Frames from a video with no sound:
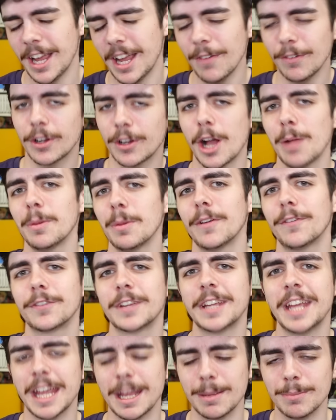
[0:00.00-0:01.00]
have a couple
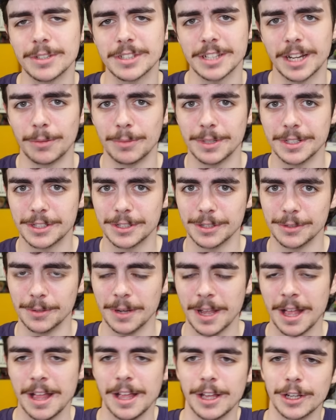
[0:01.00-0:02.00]
of games I want to
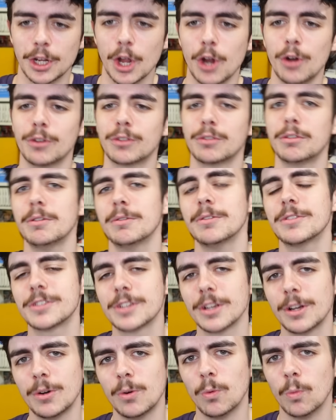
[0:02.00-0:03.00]
go through,
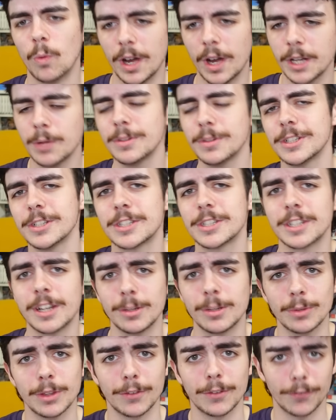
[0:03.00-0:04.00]
so why don't we just
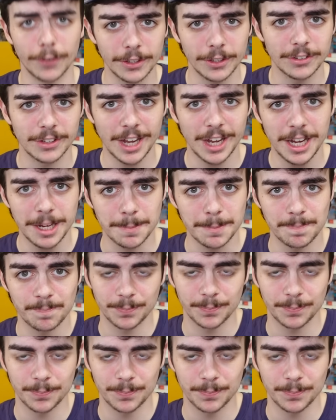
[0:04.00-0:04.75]
start with the first game?